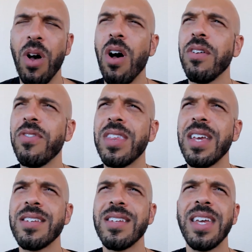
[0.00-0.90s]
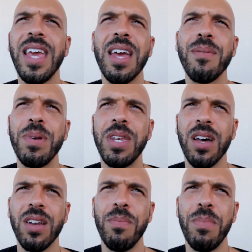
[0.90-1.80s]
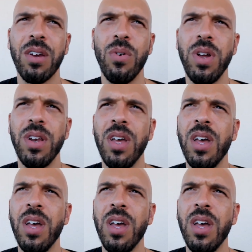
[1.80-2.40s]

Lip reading: All of the things that can't be done on Bitcoin.